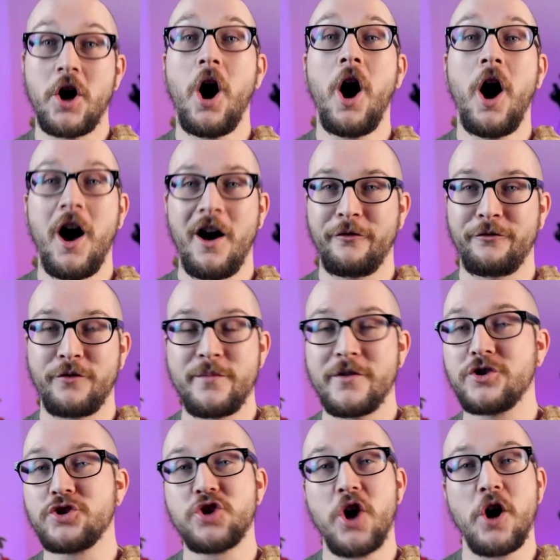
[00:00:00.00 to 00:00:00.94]
Kaa from
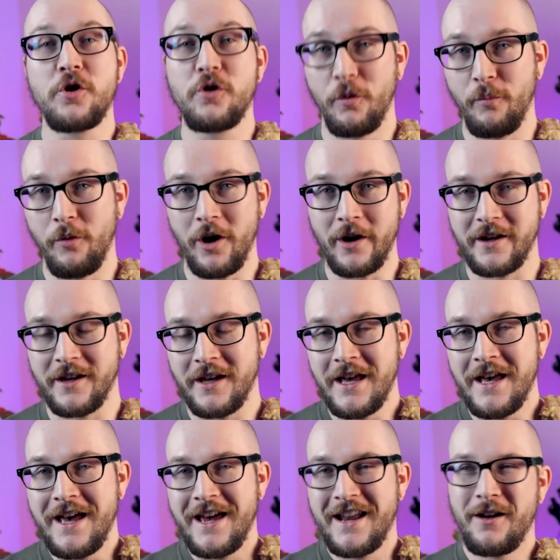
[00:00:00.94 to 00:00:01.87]
the Jungle Book.
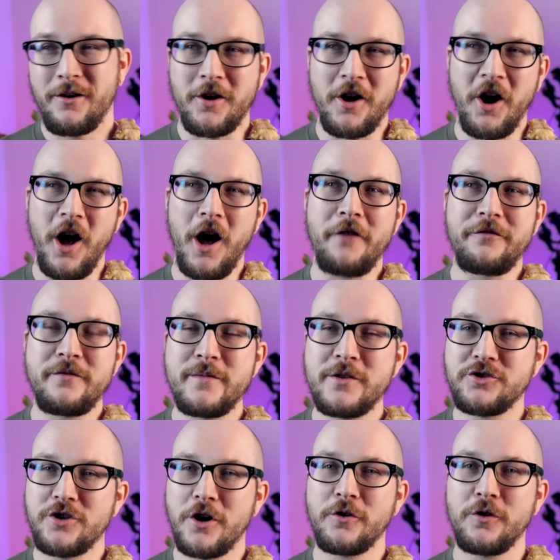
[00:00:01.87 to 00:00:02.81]
Now, Kaa from
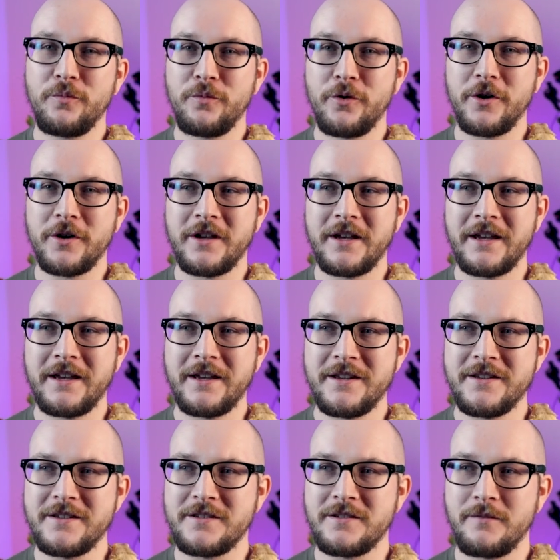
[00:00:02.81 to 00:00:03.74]
the Jungle Book
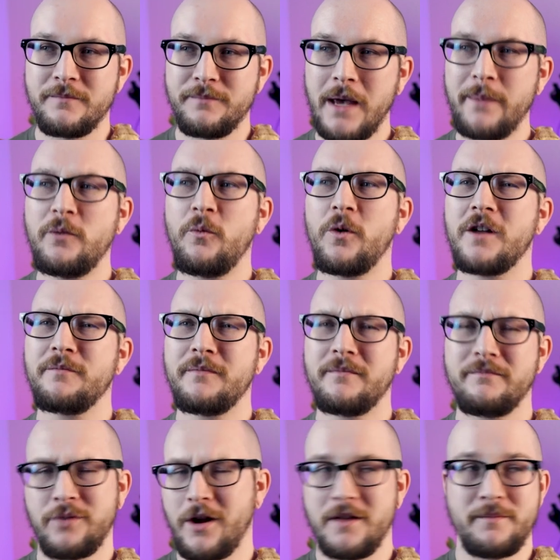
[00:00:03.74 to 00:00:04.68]
is maybe
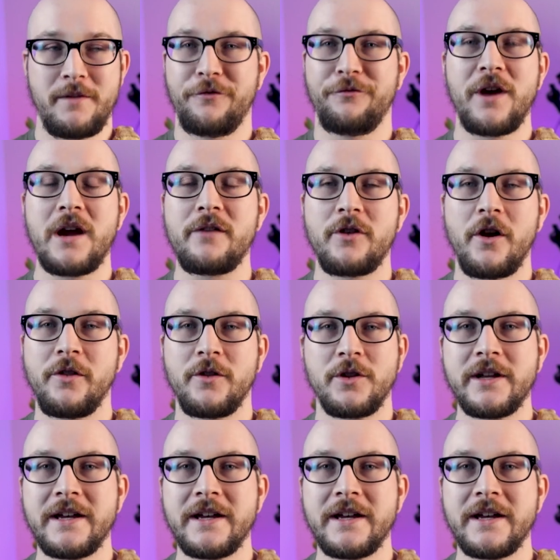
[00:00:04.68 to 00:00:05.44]
probably my favorite on the